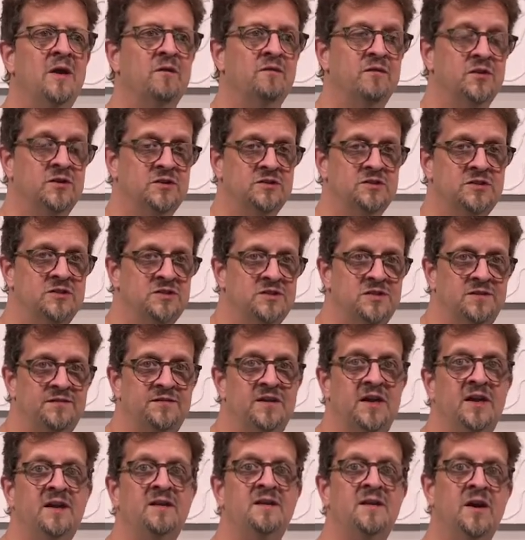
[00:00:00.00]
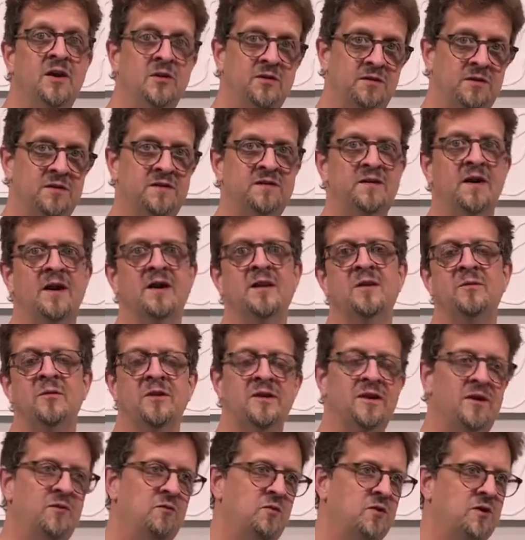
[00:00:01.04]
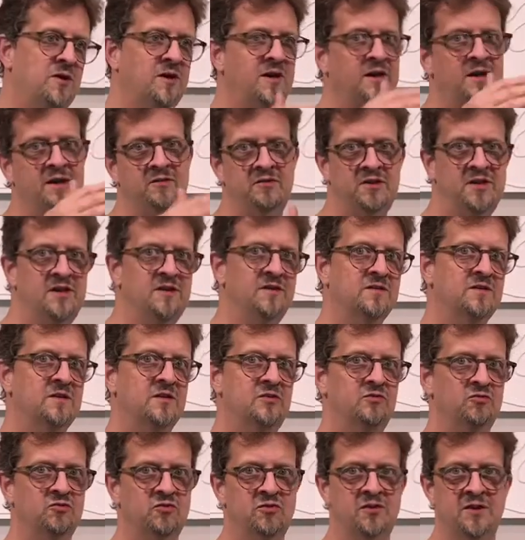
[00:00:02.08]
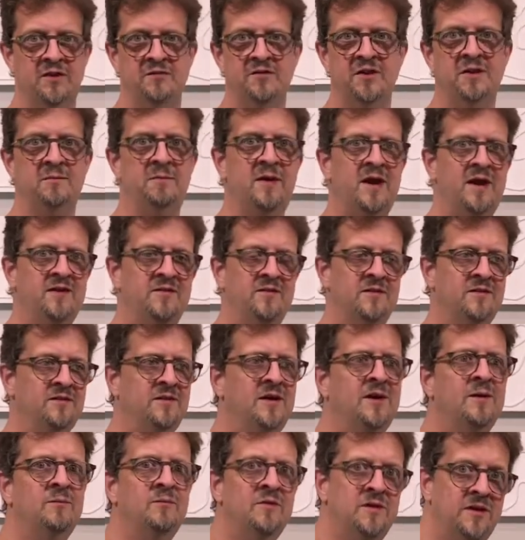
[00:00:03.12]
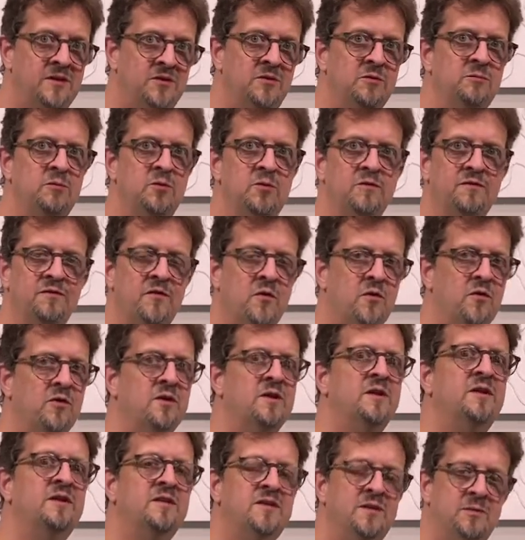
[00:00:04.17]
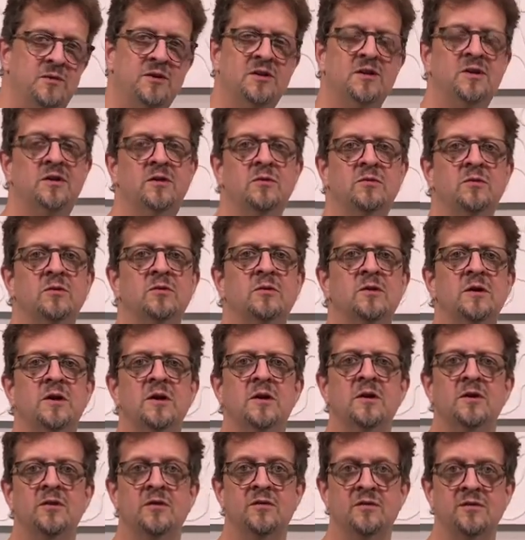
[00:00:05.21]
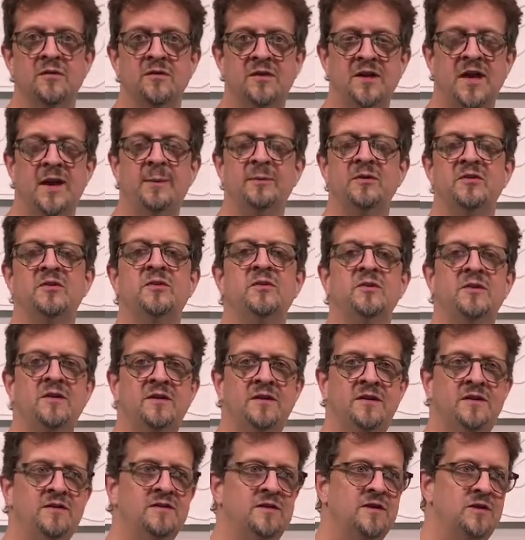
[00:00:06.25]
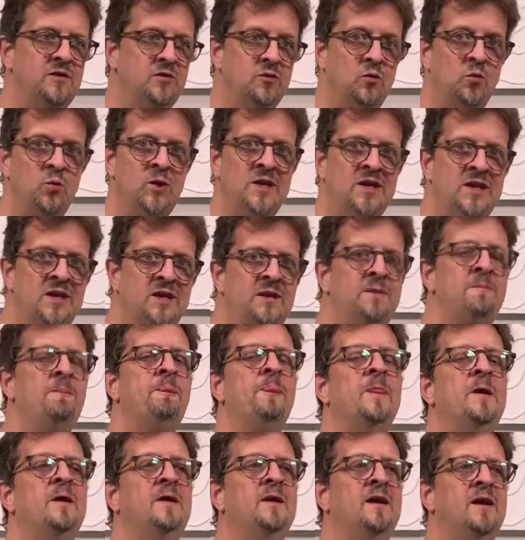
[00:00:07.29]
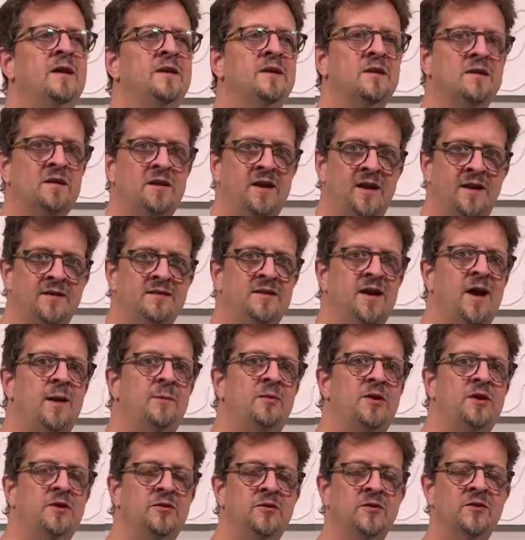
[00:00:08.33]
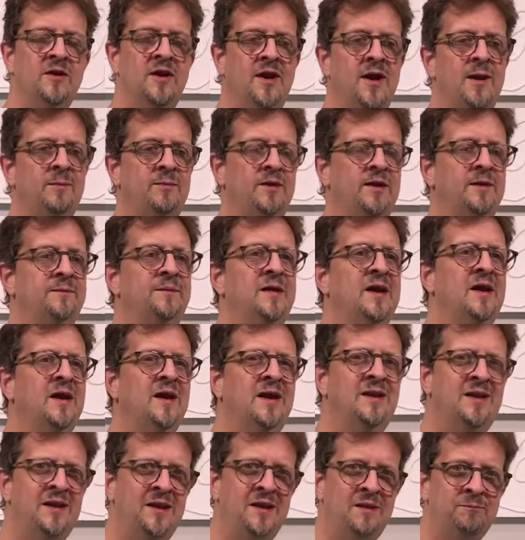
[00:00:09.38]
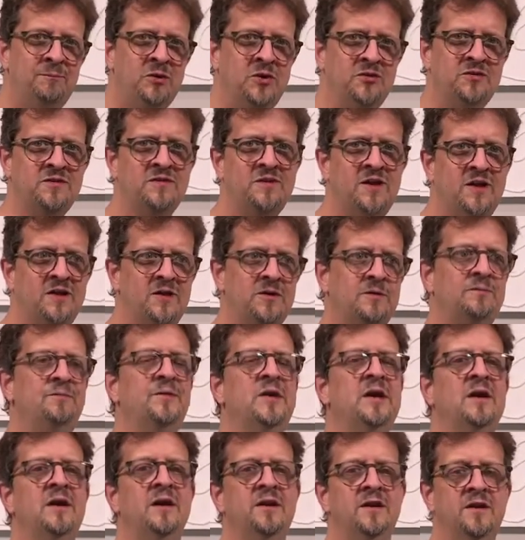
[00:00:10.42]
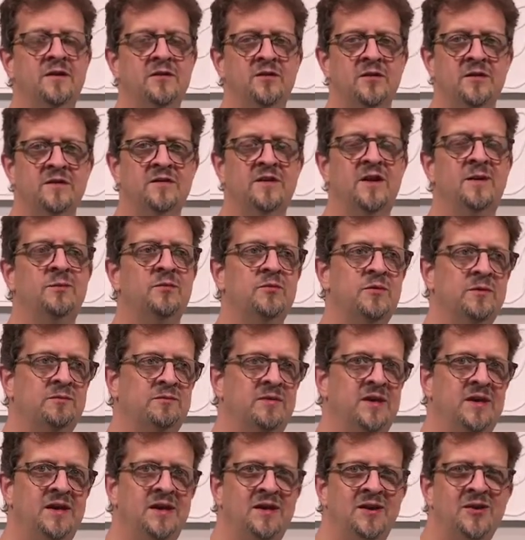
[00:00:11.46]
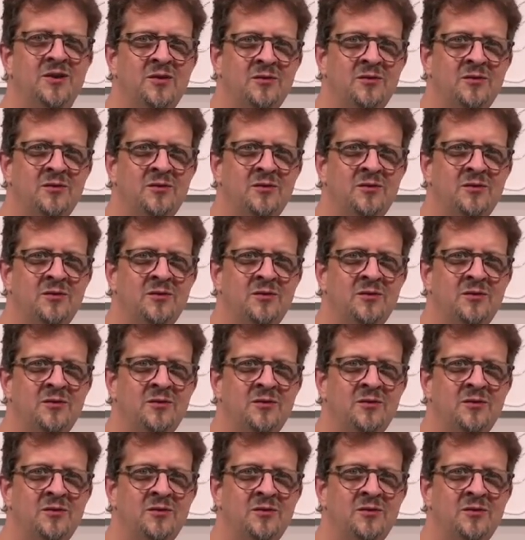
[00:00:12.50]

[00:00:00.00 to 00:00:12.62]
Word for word: Versus if they tell you exactly what they want and everything's congruent, everything matches up, then you move forward and typically you will those are the opportunities that you'll win, and the client's happy and you're happy. And then post sale, another example would be you